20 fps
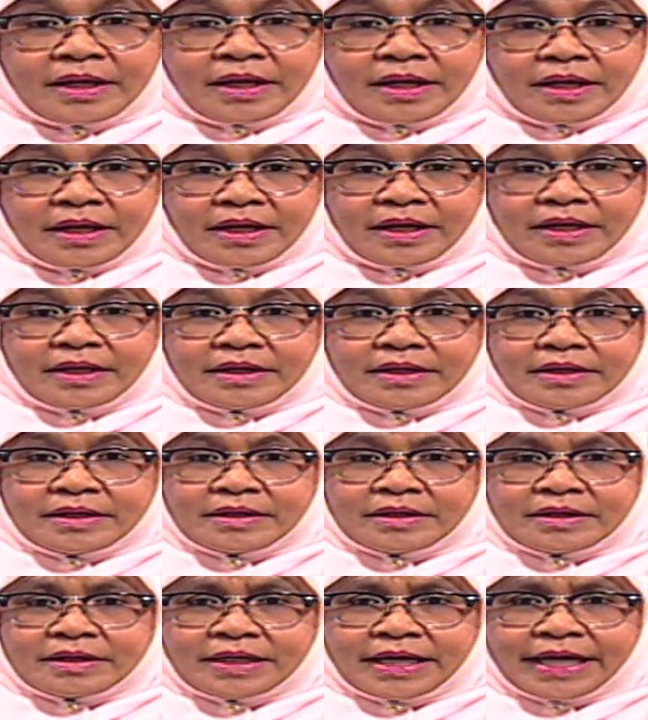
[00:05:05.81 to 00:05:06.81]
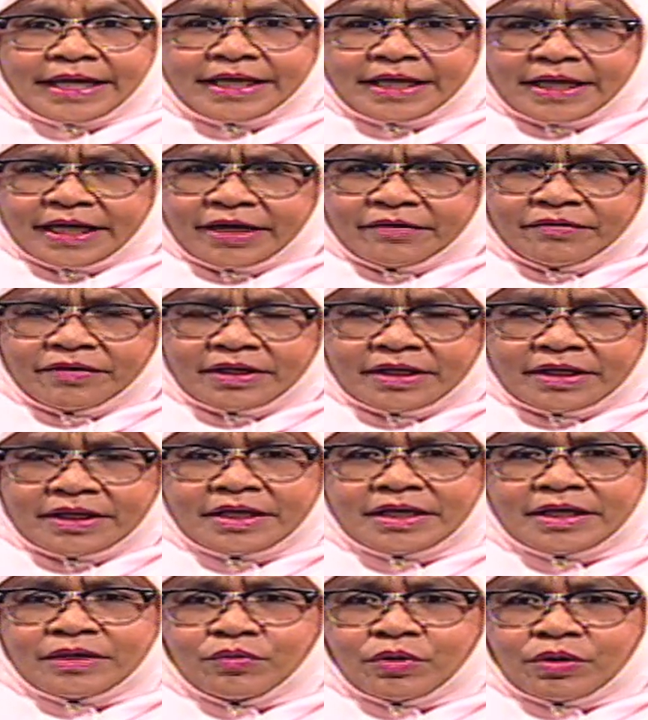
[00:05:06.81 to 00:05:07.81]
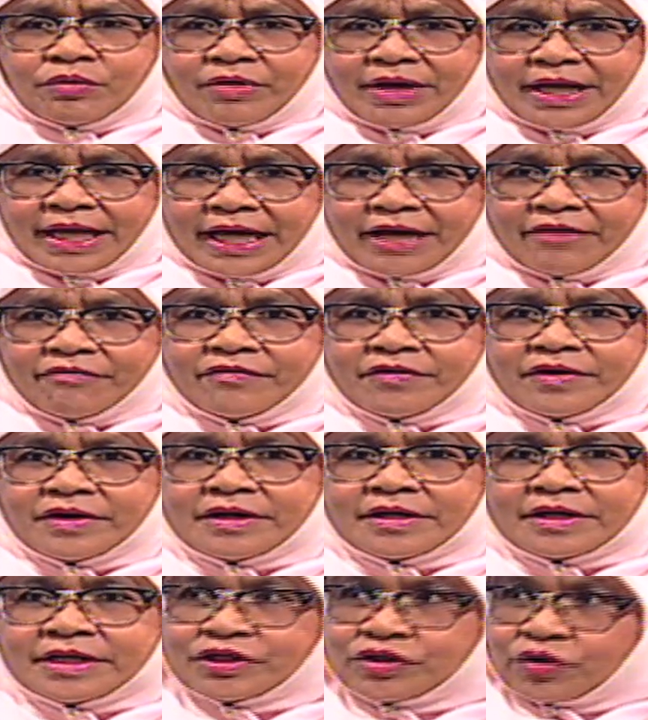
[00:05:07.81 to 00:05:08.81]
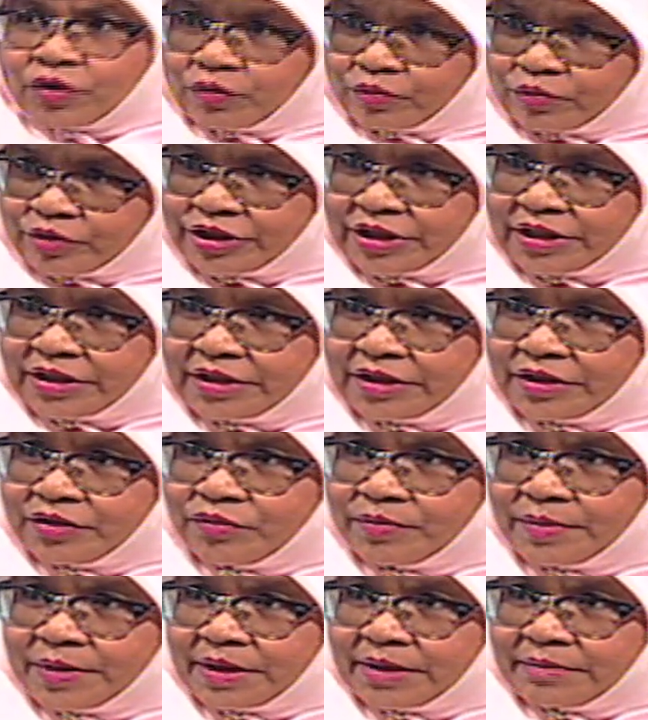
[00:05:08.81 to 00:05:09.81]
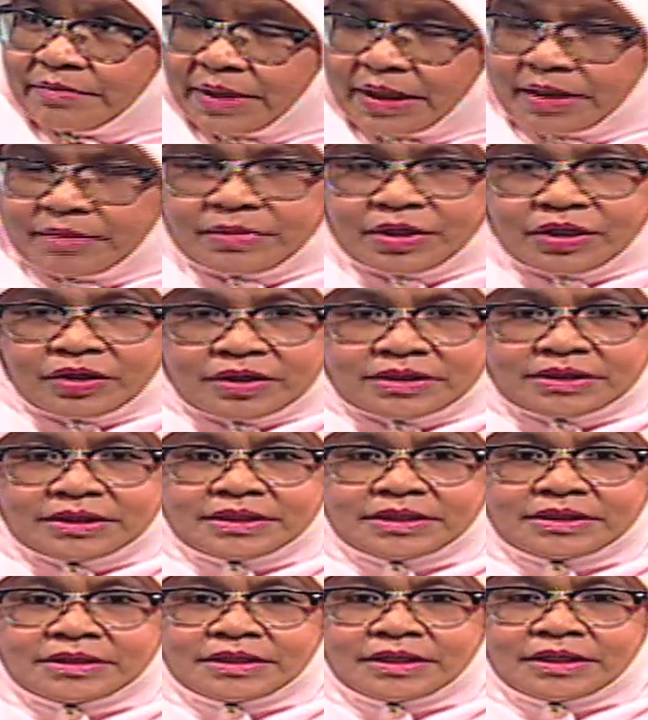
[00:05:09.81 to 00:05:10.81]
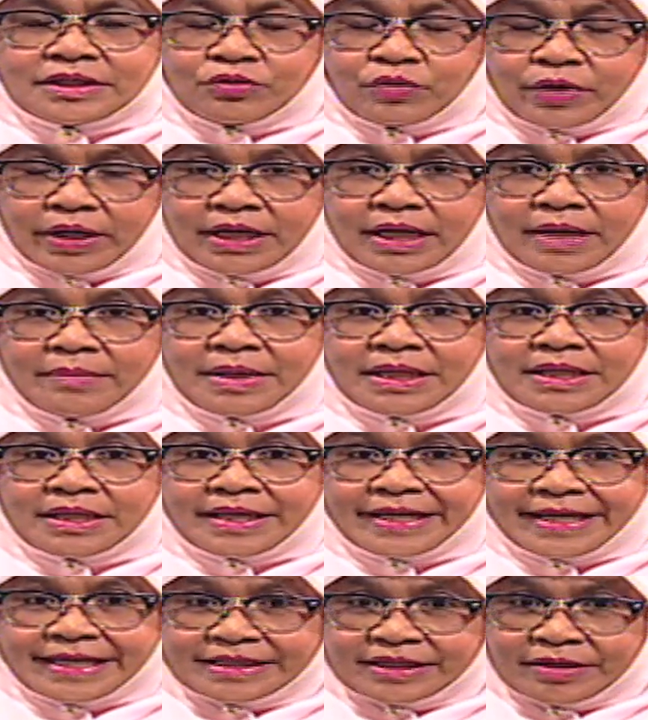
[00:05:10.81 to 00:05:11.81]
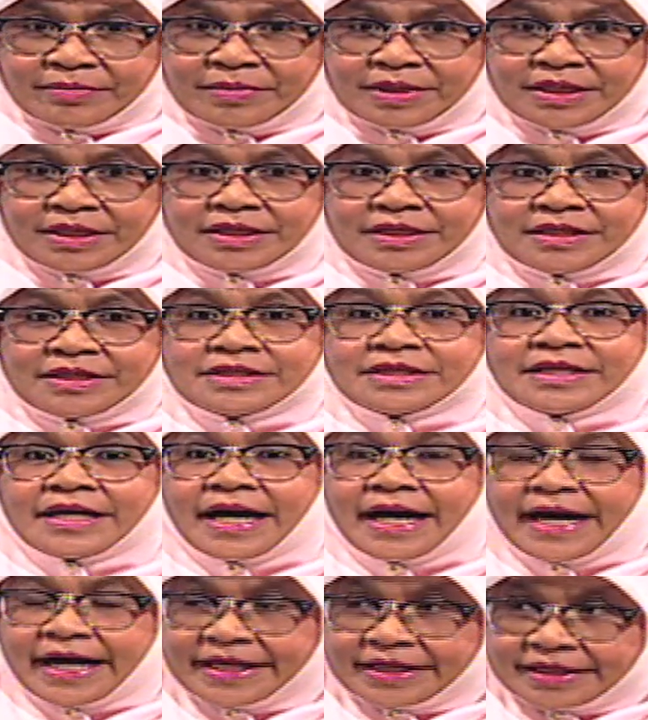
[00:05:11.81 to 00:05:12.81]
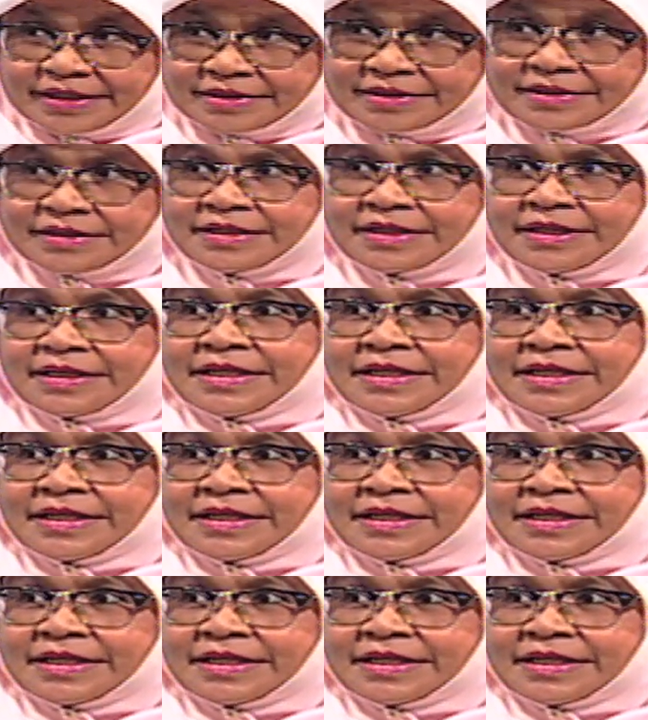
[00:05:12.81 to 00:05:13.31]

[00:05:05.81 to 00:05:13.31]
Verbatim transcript: And uh, at the end of the day, we will have a resolution to be made, because it's the U N Habitat Assembly is the highest